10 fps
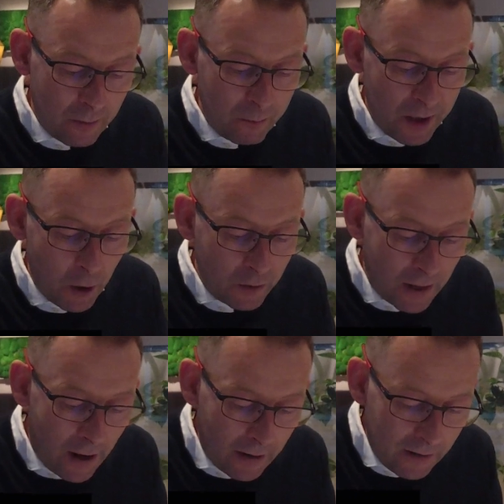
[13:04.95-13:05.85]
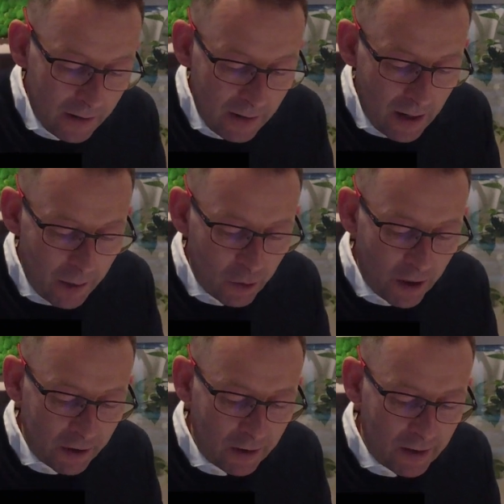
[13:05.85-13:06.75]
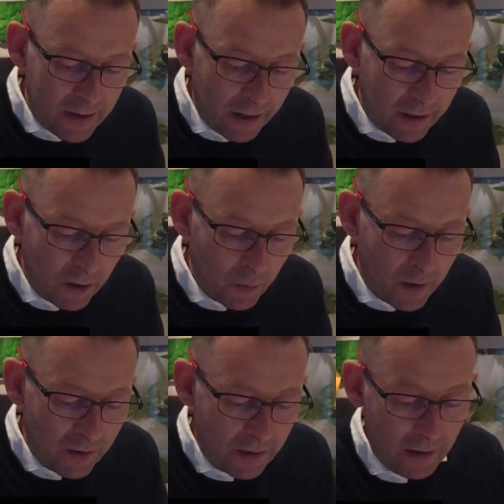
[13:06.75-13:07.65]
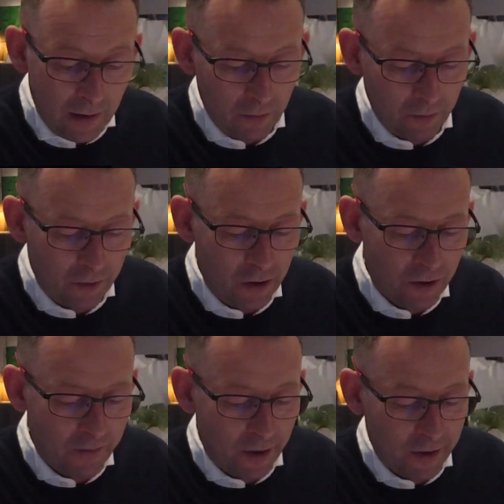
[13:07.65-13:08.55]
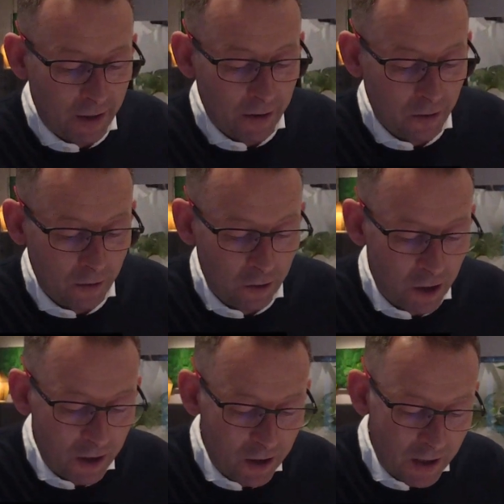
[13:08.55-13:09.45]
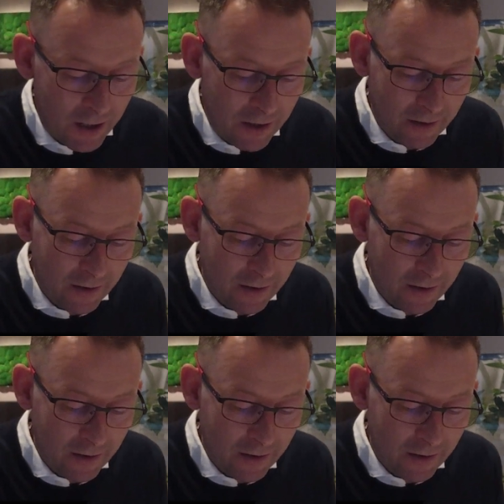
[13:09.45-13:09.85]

biota. I'm trying to detect it with, this is very technical, GC/MS